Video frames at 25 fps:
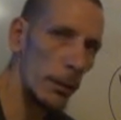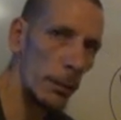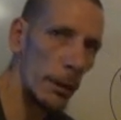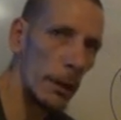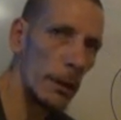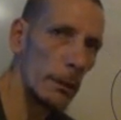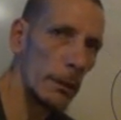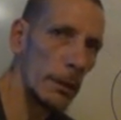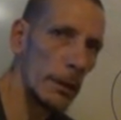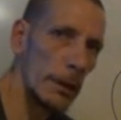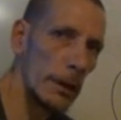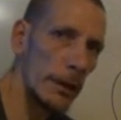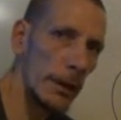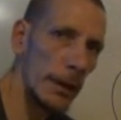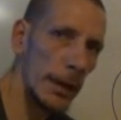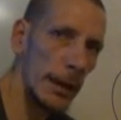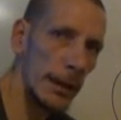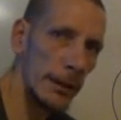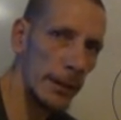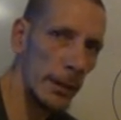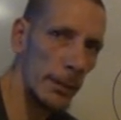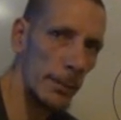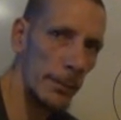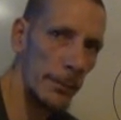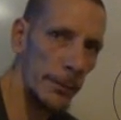well, when you look at
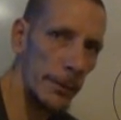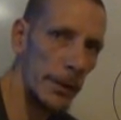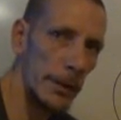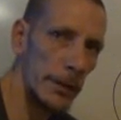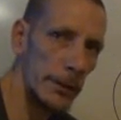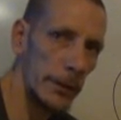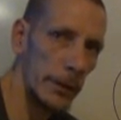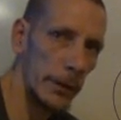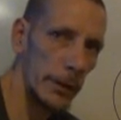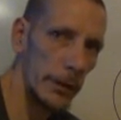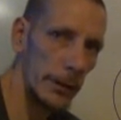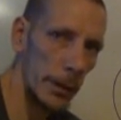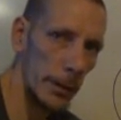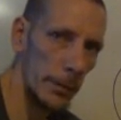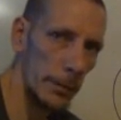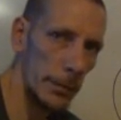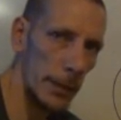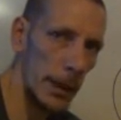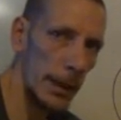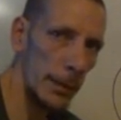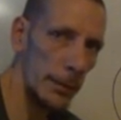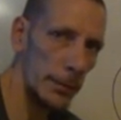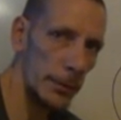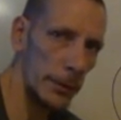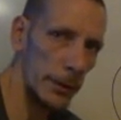some fish,
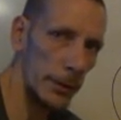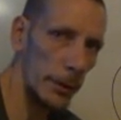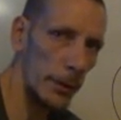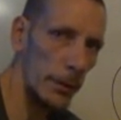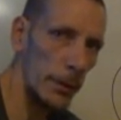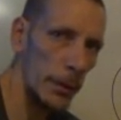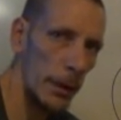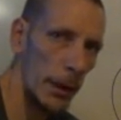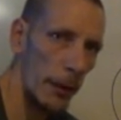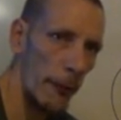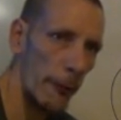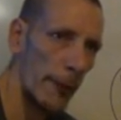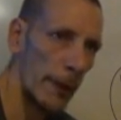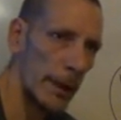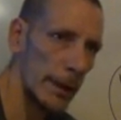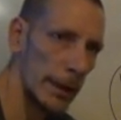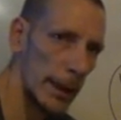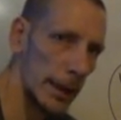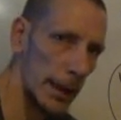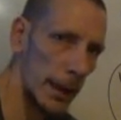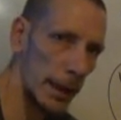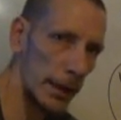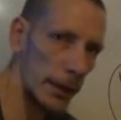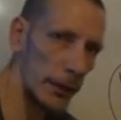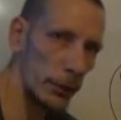sometimes,
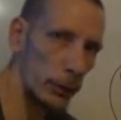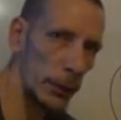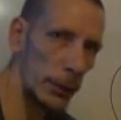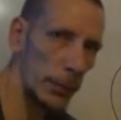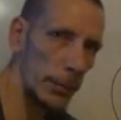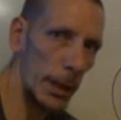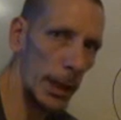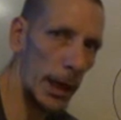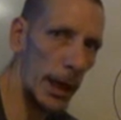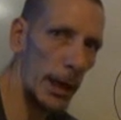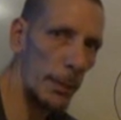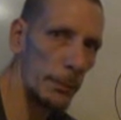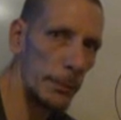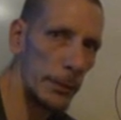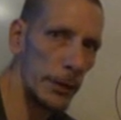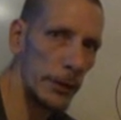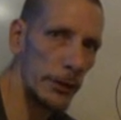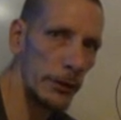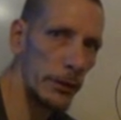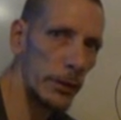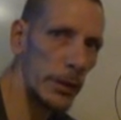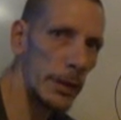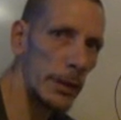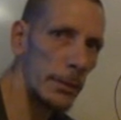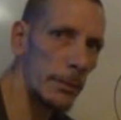they got to swim up the
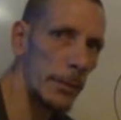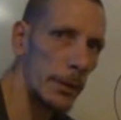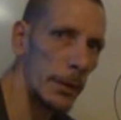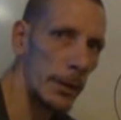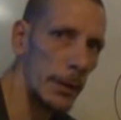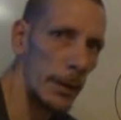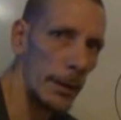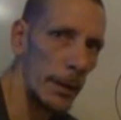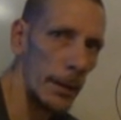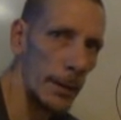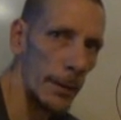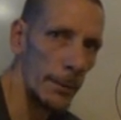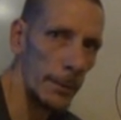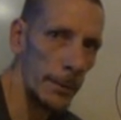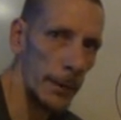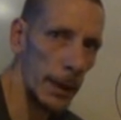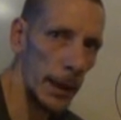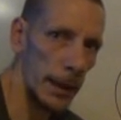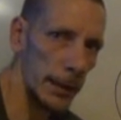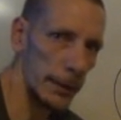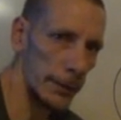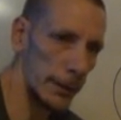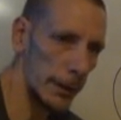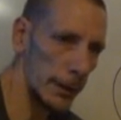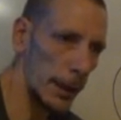stream.
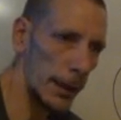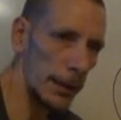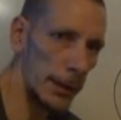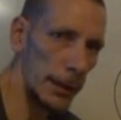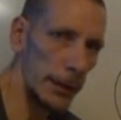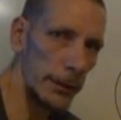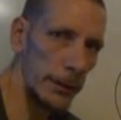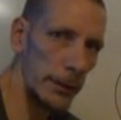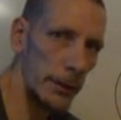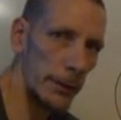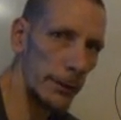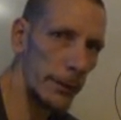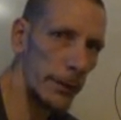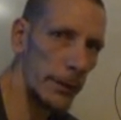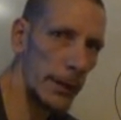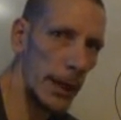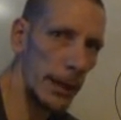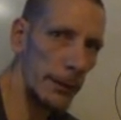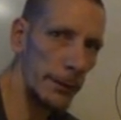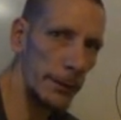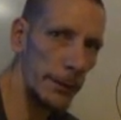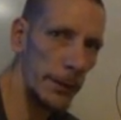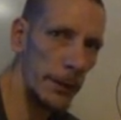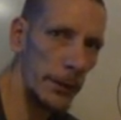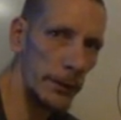And it's a lot easier for
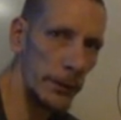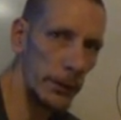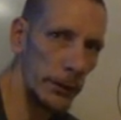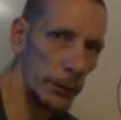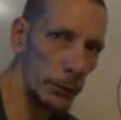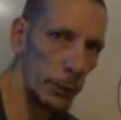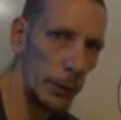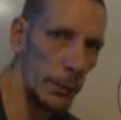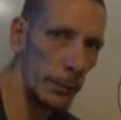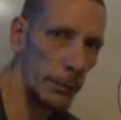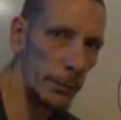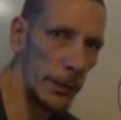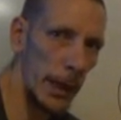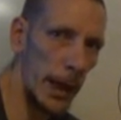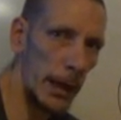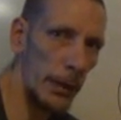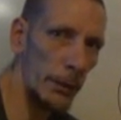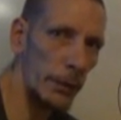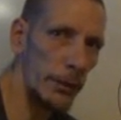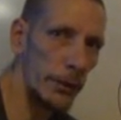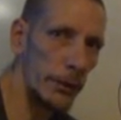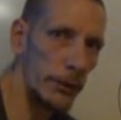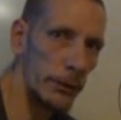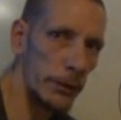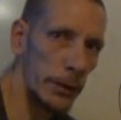that fish to swim
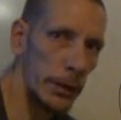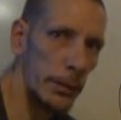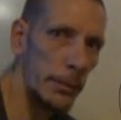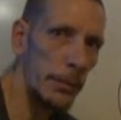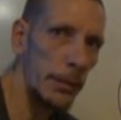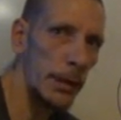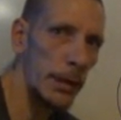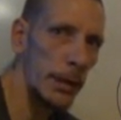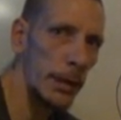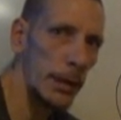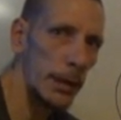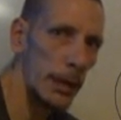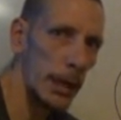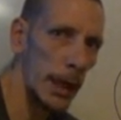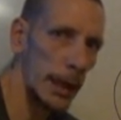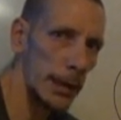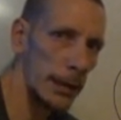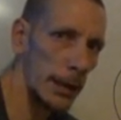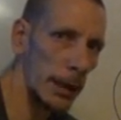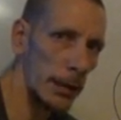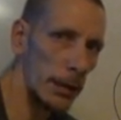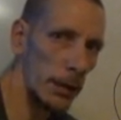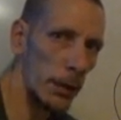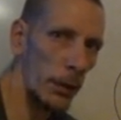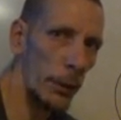down the stream and
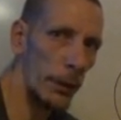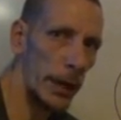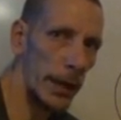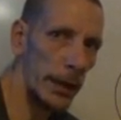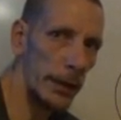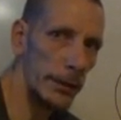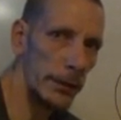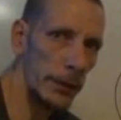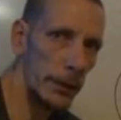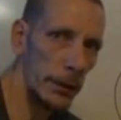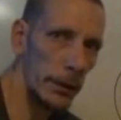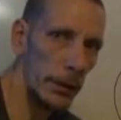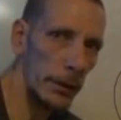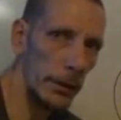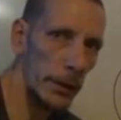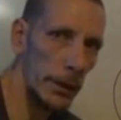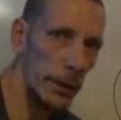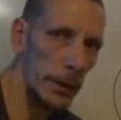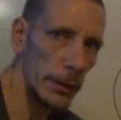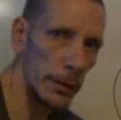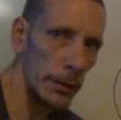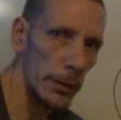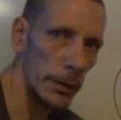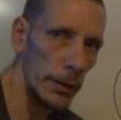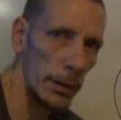not go against the current.